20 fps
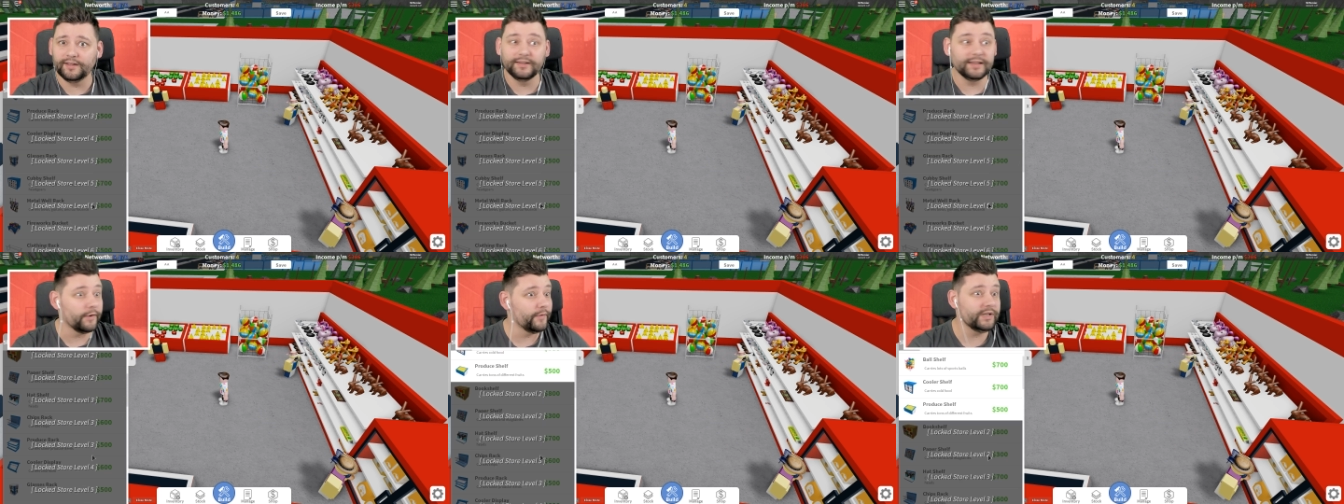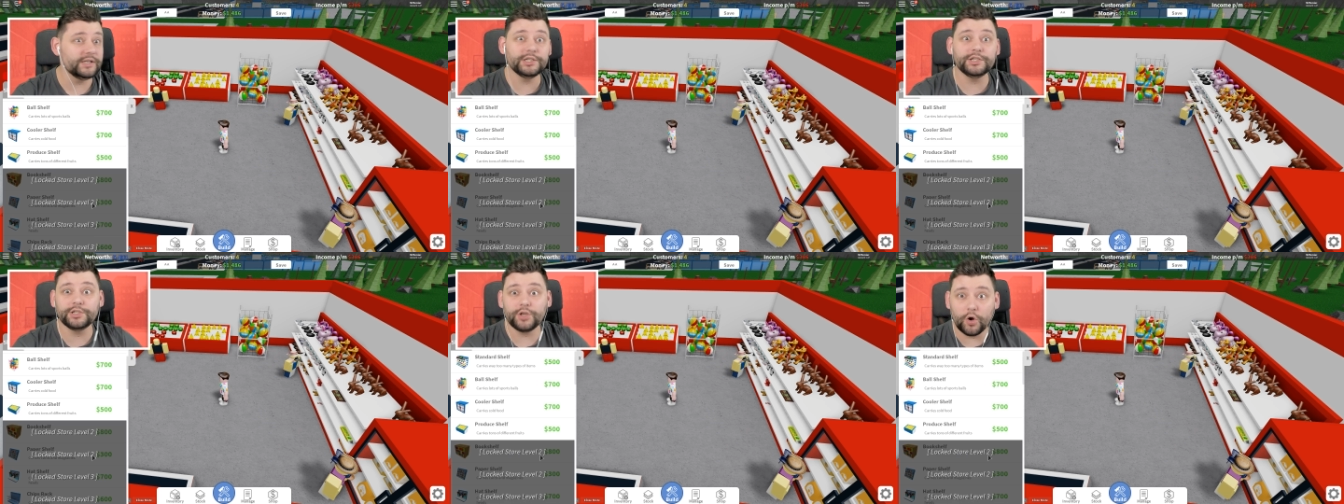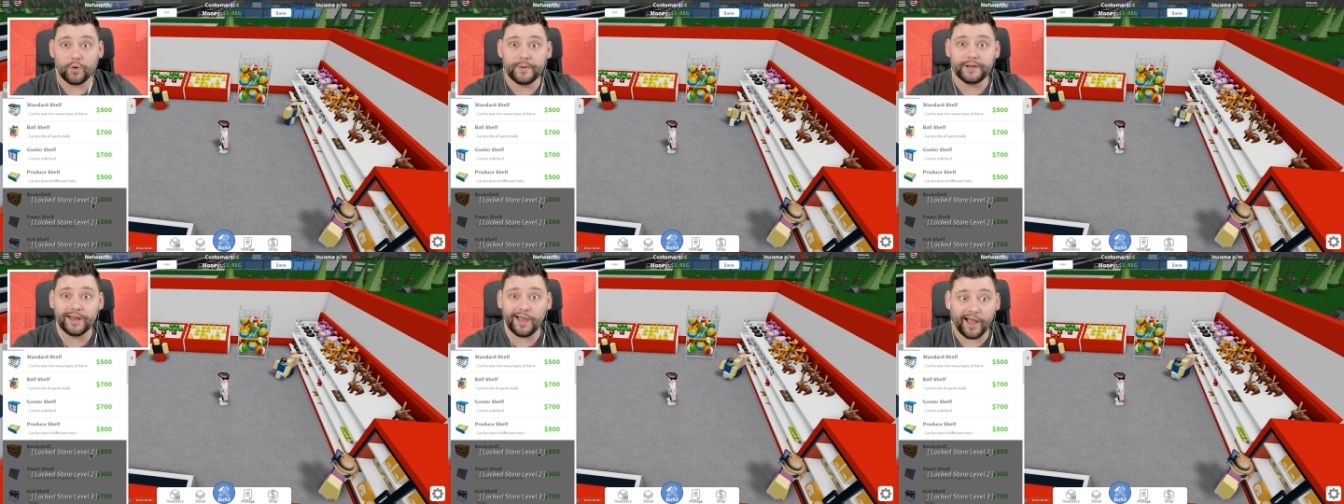There are
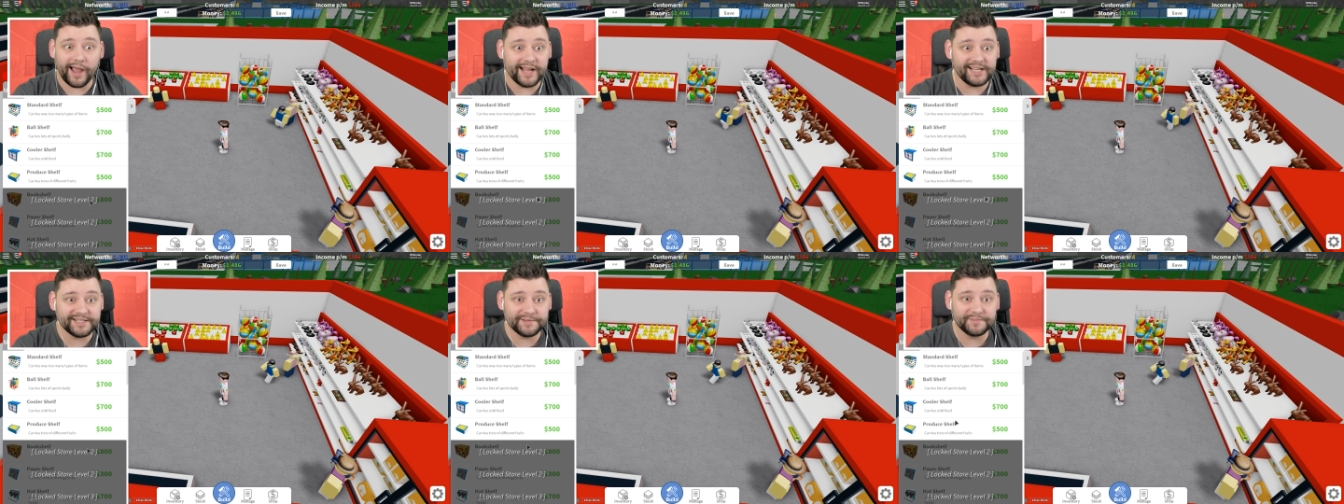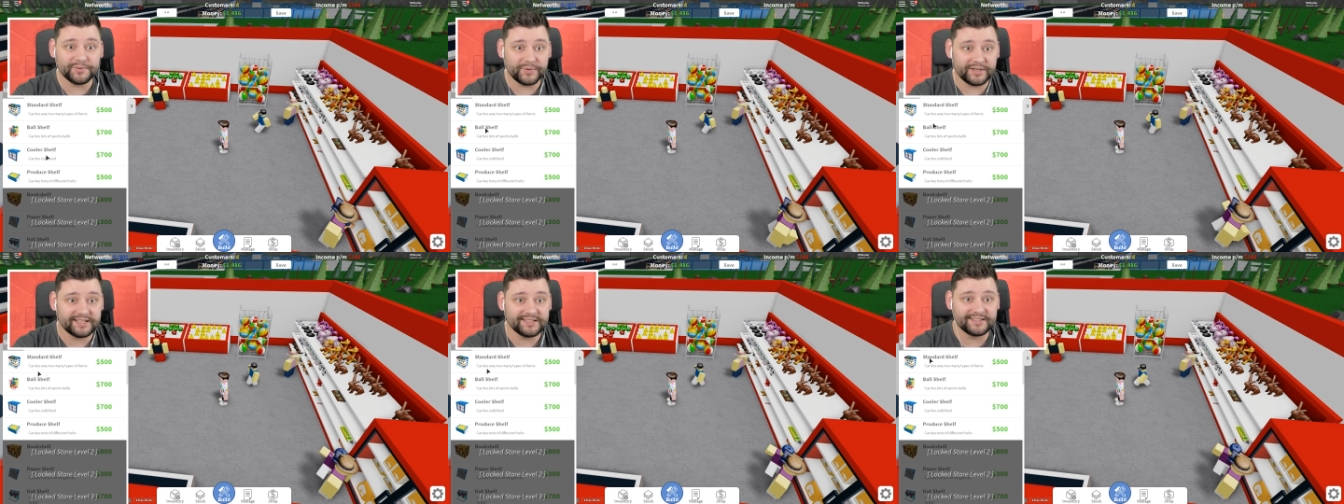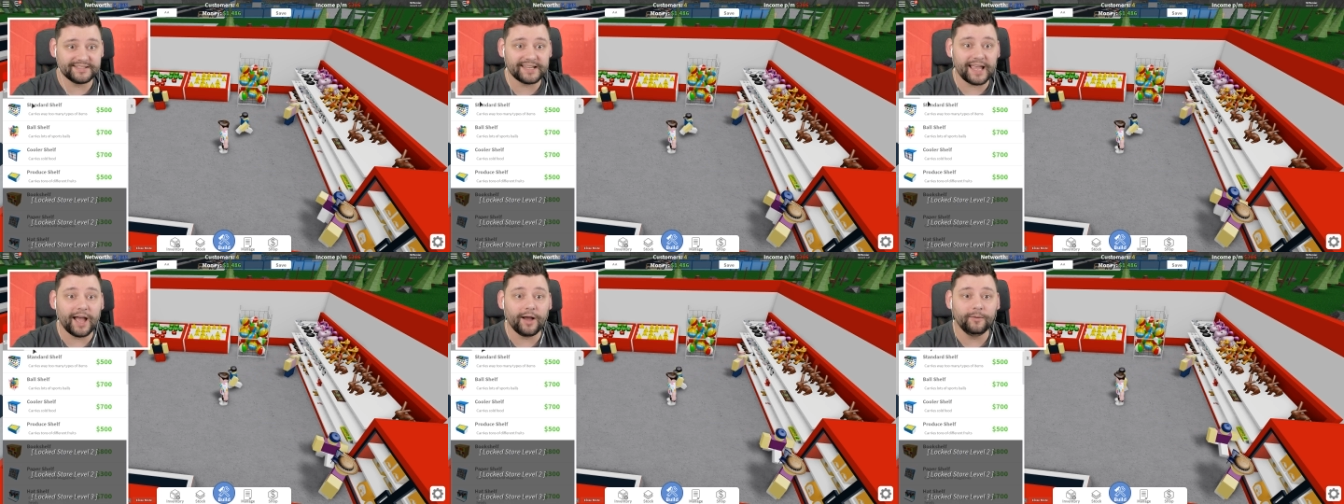so many items we can
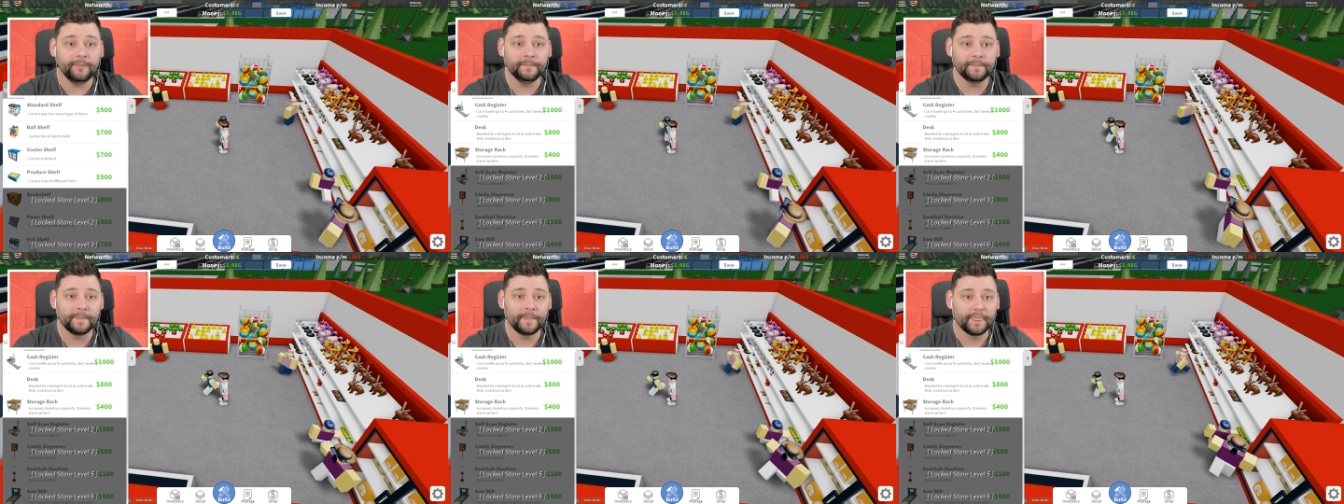sell.